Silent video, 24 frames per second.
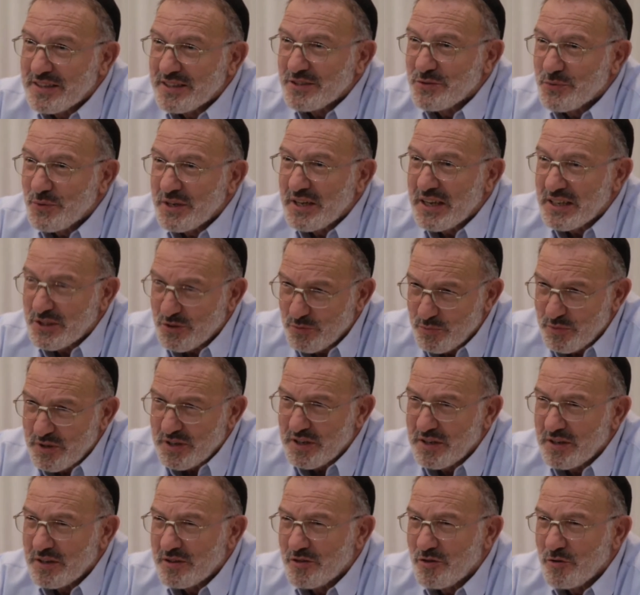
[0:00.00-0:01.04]
That's why he had to
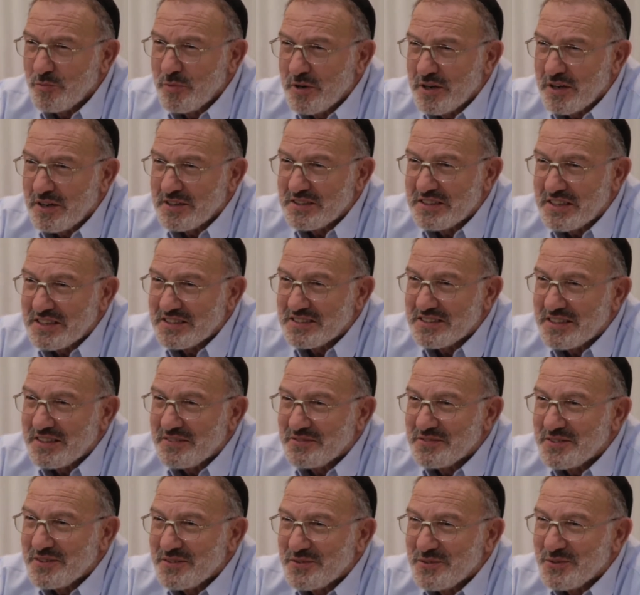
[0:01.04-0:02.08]
bring a korban chatas
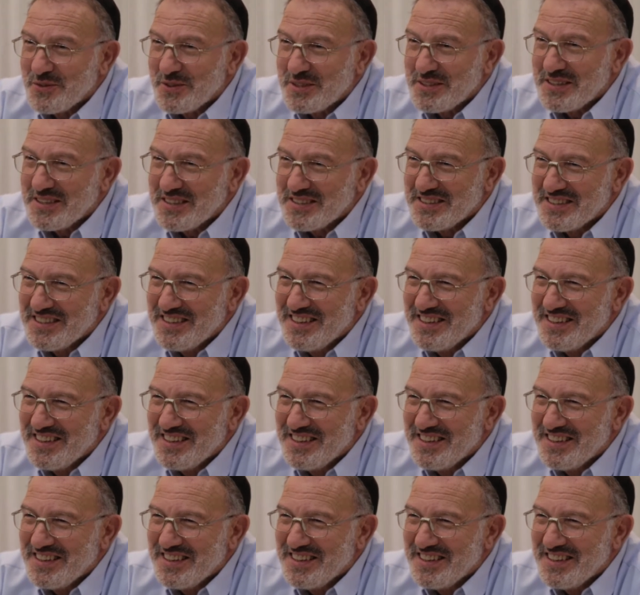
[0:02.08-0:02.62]
after 30 days.